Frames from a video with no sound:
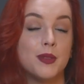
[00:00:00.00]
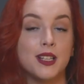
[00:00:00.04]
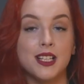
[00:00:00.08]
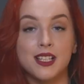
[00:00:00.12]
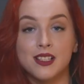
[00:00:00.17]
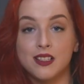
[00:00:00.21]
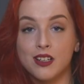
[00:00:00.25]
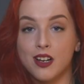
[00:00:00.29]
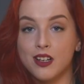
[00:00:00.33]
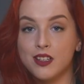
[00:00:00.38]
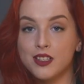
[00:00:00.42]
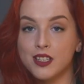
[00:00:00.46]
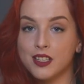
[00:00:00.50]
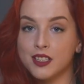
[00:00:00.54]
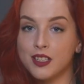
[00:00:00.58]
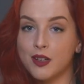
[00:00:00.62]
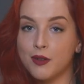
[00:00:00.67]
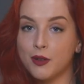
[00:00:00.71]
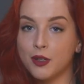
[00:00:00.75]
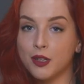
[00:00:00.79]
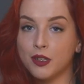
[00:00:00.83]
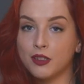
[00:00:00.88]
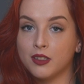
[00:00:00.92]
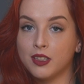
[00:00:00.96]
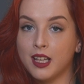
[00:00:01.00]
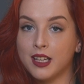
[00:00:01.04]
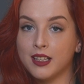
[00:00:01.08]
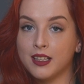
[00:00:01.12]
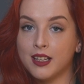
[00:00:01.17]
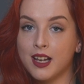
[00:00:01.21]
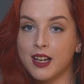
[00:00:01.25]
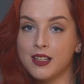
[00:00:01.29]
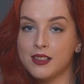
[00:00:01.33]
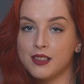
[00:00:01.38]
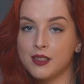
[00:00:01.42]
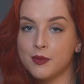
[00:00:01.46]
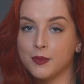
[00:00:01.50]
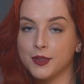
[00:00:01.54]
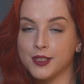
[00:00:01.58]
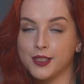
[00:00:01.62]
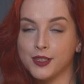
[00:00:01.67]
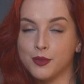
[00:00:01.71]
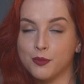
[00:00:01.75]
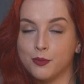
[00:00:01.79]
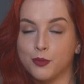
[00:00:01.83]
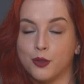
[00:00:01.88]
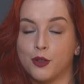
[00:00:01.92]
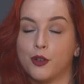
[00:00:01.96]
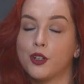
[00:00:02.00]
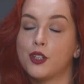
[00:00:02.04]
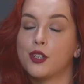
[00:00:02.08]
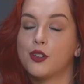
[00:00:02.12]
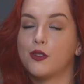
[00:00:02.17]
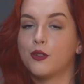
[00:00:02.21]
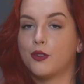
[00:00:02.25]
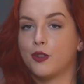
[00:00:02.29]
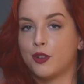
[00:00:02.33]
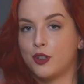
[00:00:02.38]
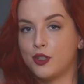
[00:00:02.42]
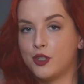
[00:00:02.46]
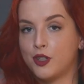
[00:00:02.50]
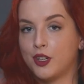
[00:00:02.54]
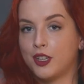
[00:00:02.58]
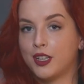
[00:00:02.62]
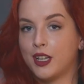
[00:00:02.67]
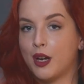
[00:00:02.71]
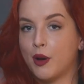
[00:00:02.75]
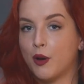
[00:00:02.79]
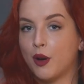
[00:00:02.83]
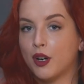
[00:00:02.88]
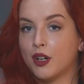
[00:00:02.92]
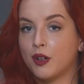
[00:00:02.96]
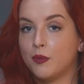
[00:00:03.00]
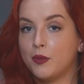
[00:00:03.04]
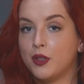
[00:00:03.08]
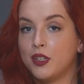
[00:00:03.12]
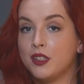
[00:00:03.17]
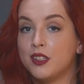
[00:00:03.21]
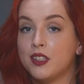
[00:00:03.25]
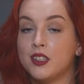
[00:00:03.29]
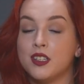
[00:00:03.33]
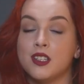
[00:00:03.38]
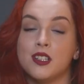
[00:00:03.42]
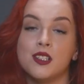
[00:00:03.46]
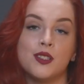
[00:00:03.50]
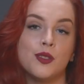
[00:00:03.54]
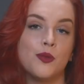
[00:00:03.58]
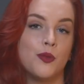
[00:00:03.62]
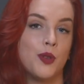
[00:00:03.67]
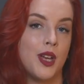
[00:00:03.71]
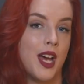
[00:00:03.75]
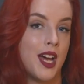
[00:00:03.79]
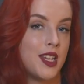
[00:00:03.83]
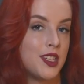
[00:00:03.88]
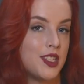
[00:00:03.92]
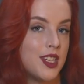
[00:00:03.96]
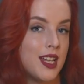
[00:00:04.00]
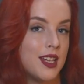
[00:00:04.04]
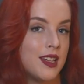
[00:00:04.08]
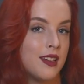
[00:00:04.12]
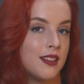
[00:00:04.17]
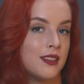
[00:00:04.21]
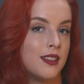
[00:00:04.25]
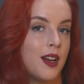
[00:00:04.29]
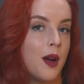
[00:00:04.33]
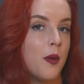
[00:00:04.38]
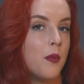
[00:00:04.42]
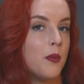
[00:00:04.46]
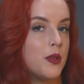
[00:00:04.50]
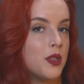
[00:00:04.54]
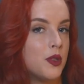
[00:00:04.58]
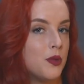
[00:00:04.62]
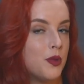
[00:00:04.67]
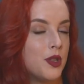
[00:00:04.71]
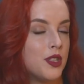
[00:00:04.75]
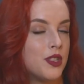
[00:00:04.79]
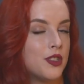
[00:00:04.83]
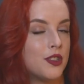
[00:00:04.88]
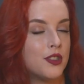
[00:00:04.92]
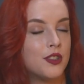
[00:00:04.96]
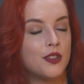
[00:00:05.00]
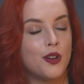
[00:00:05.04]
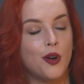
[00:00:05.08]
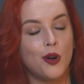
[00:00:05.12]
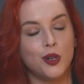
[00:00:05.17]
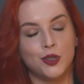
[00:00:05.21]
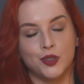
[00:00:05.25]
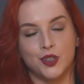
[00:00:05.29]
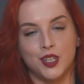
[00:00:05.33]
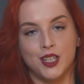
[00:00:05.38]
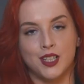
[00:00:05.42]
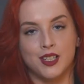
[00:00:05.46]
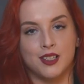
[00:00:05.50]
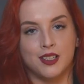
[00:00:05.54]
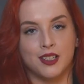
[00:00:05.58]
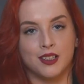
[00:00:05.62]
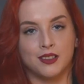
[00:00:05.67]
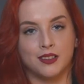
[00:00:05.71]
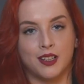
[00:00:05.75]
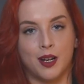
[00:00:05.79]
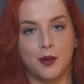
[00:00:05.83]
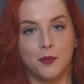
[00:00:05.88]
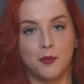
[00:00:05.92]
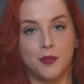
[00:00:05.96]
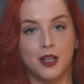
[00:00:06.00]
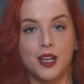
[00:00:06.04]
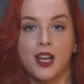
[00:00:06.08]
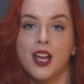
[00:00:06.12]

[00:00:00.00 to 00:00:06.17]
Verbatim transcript: please contact our online customer support or join our communities via Telegram, Twitter, or Instagram,